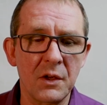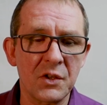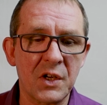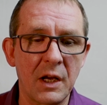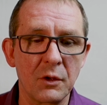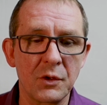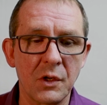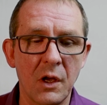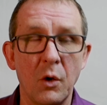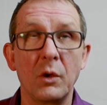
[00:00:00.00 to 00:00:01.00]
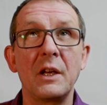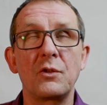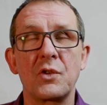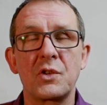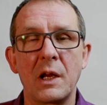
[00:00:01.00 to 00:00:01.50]
skills or
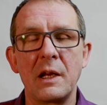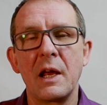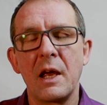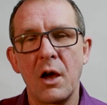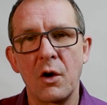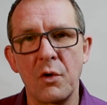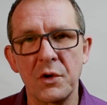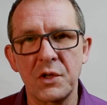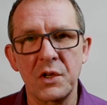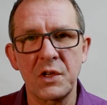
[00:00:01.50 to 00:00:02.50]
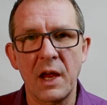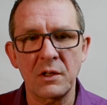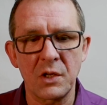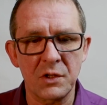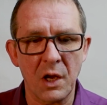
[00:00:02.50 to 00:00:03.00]
literacy across the
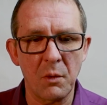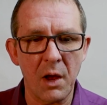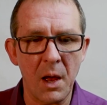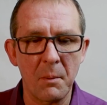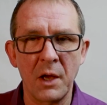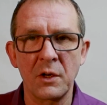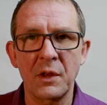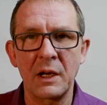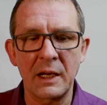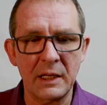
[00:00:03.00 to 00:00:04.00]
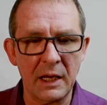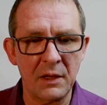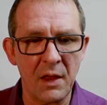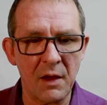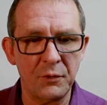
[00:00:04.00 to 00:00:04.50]
sector. So another link
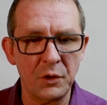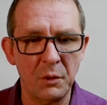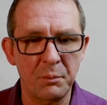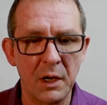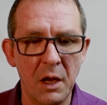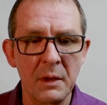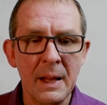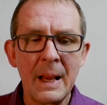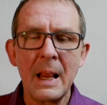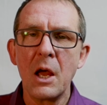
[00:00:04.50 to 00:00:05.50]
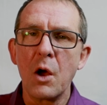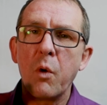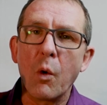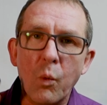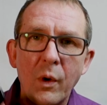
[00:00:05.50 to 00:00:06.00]
in there for you below.
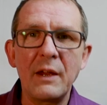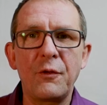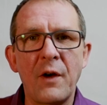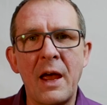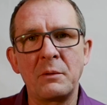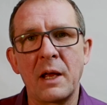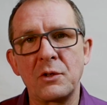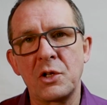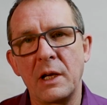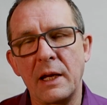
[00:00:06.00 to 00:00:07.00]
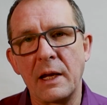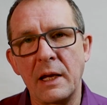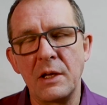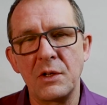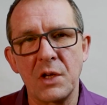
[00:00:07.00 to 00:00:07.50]
What we found actually
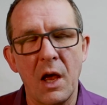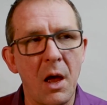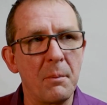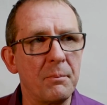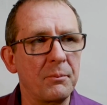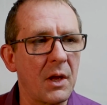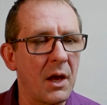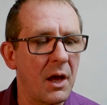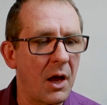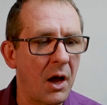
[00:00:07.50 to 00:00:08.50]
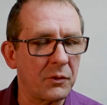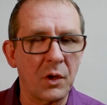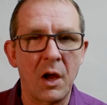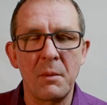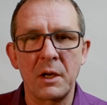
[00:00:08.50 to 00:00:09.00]
is I
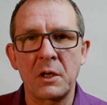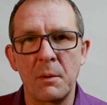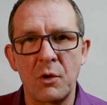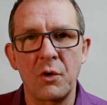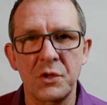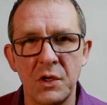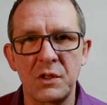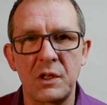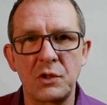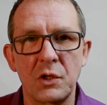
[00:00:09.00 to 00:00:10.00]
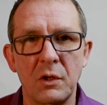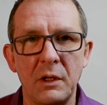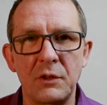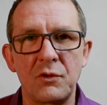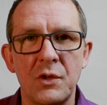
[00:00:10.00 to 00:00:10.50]
might come across as digital
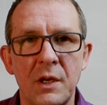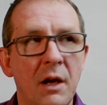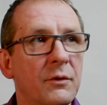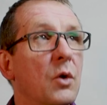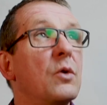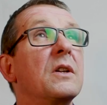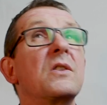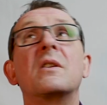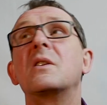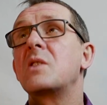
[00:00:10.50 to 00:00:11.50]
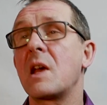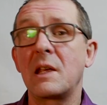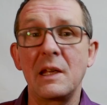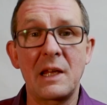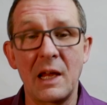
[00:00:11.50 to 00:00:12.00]
literacy. I've got all the
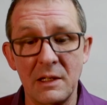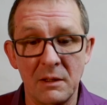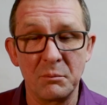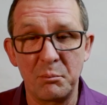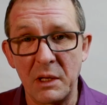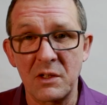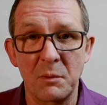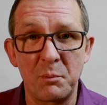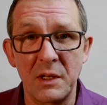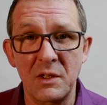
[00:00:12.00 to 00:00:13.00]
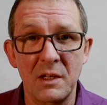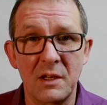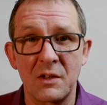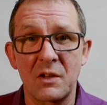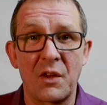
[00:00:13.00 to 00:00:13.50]
techie kit and bits and pieces
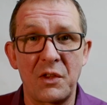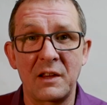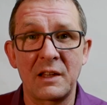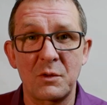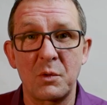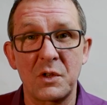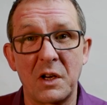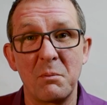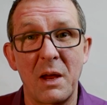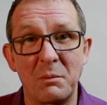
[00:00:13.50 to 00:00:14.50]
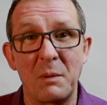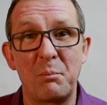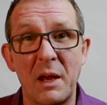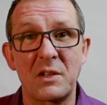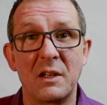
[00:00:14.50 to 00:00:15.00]
because I think that's what's going to make me
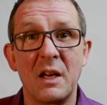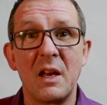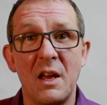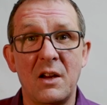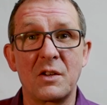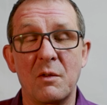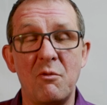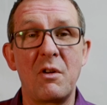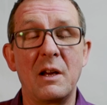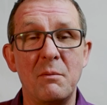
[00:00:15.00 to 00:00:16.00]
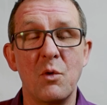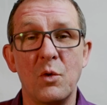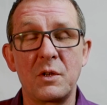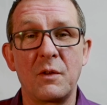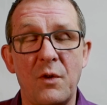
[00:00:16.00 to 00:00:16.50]
better, because I'm really
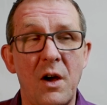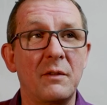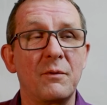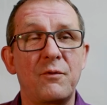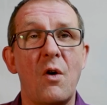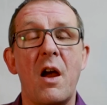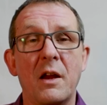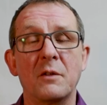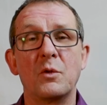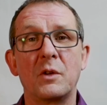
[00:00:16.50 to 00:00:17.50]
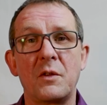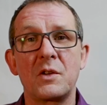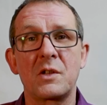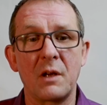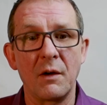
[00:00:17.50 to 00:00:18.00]
mortified and frightened of all of
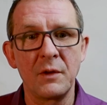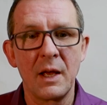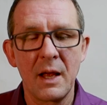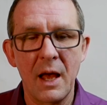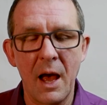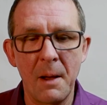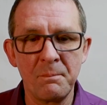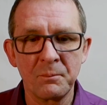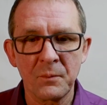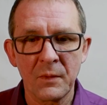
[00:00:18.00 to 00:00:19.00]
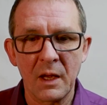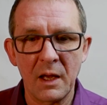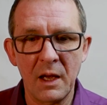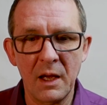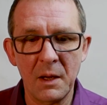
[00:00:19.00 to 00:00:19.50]
this stuff.
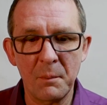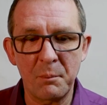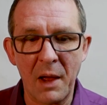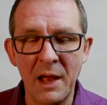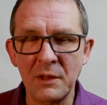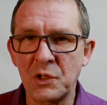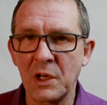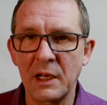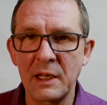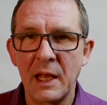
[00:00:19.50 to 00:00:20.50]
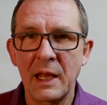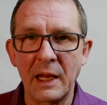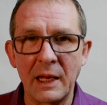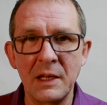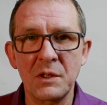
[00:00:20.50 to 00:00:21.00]
But actually,
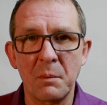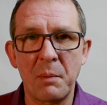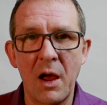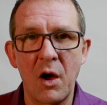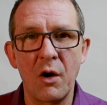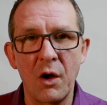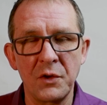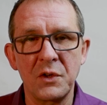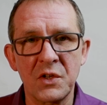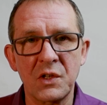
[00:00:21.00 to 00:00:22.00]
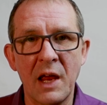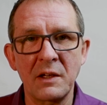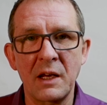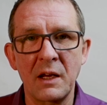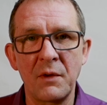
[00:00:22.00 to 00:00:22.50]
it is about our
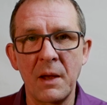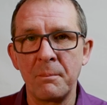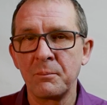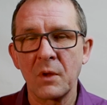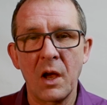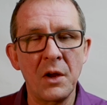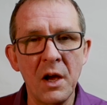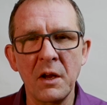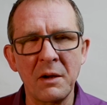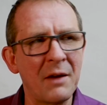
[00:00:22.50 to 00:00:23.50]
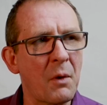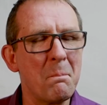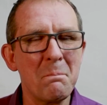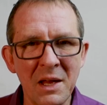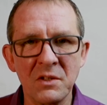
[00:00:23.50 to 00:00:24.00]
understanding of it. And I don't have a
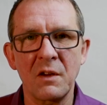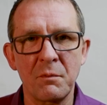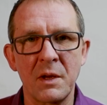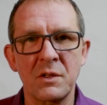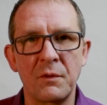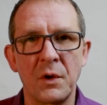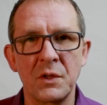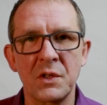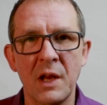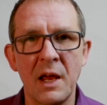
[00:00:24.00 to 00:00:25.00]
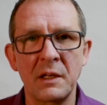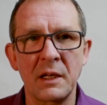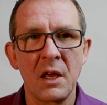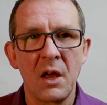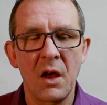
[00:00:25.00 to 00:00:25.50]
massive
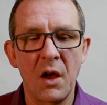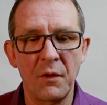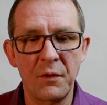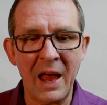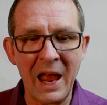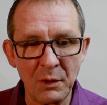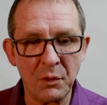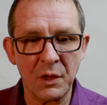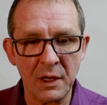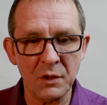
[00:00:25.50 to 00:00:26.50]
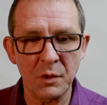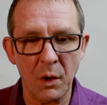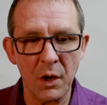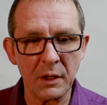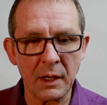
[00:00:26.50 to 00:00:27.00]
understanding of how things
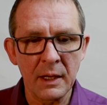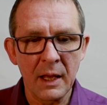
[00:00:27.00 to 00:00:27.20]
work.